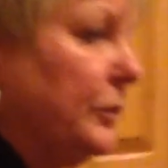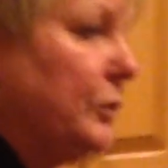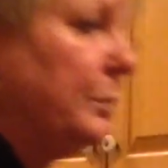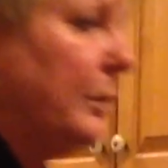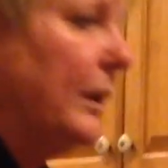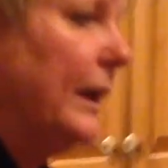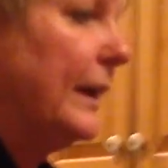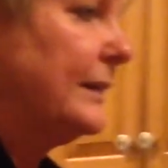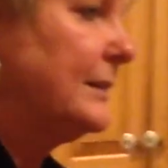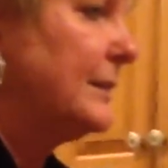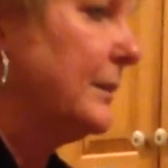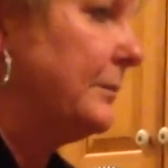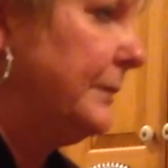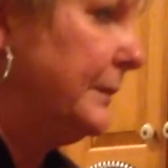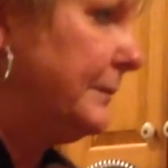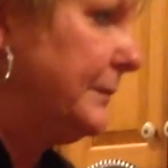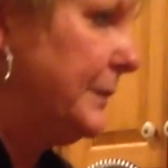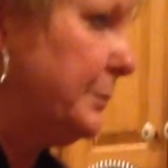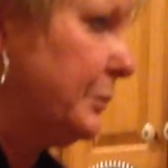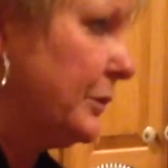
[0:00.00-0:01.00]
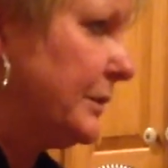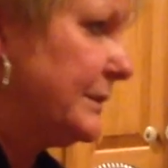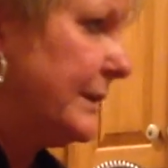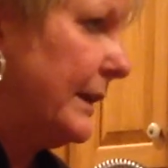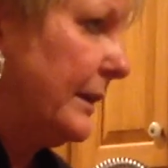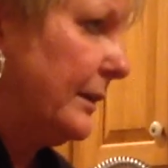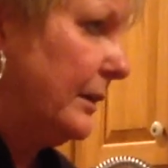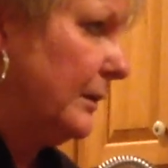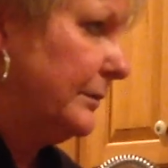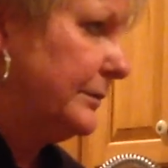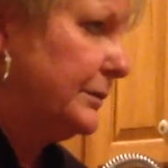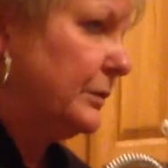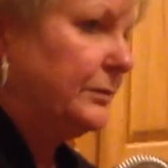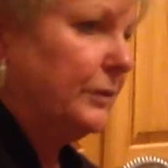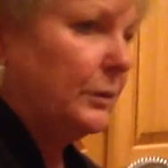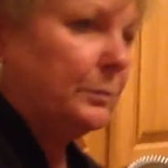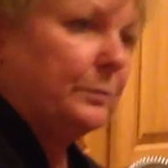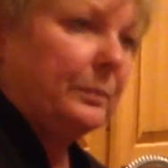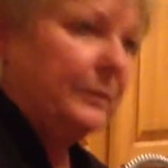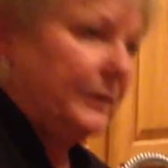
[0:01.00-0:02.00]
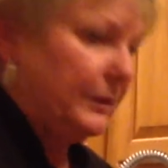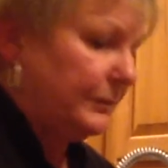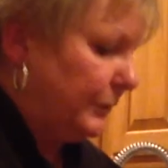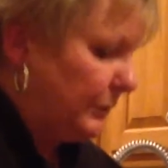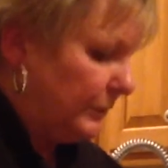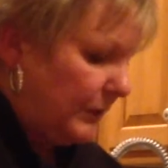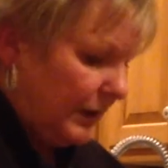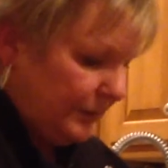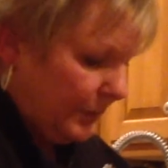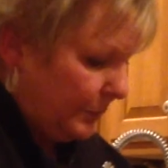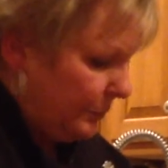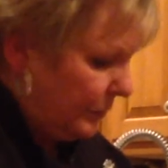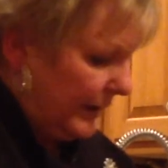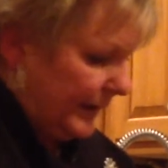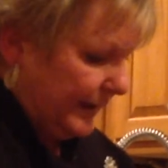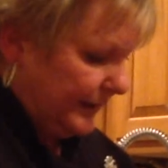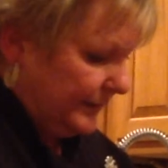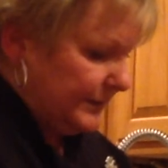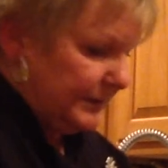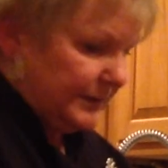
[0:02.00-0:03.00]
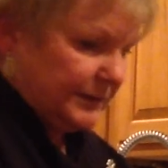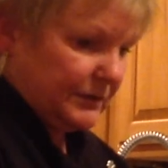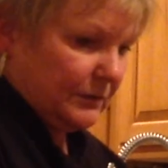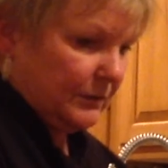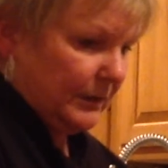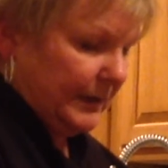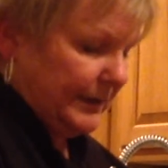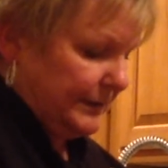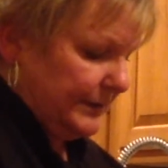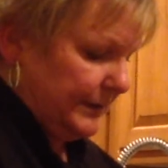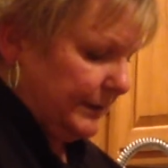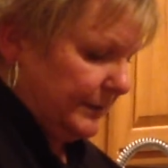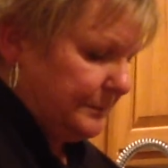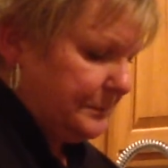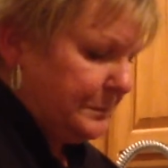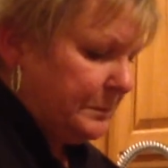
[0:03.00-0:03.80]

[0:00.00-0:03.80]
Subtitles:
products at 50% off. So if you love our products, it's a great deal.